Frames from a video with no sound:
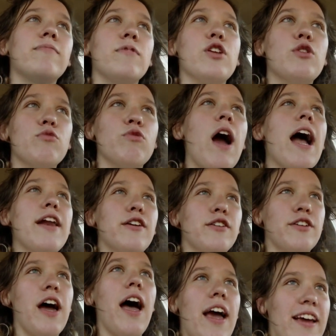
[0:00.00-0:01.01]
your ride or
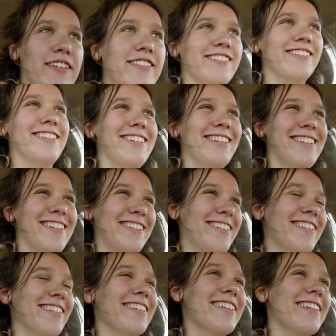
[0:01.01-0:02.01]
die.
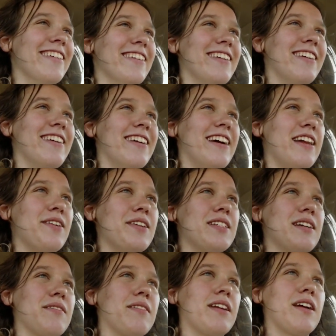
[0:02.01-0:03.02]
Anyways,
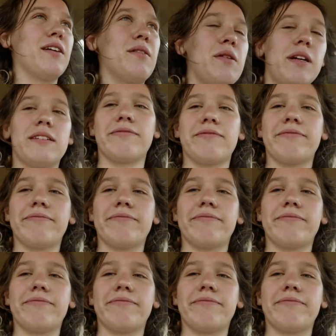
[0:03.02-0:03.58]
I'm gonna go to work.